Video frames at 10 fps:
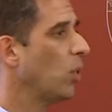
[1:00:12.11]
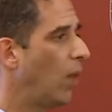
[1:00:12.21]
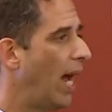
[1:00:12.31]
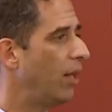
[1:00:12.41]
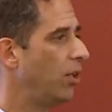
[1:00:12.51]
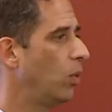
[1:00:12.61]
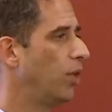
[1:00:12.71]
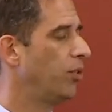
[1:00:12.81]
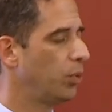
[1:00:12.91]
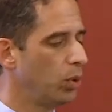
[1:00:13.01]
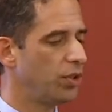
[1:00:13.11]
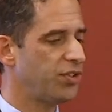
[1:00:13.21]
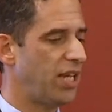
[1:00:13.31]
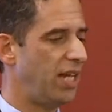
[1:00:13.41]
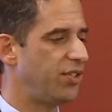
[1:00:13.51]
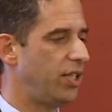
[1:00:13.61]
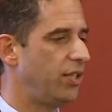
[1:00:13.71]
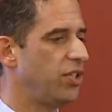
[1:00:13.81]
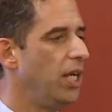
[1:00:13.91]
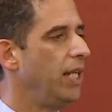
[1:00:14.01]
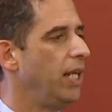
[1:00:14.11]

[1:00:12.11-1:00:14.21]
Rather, what the rule says is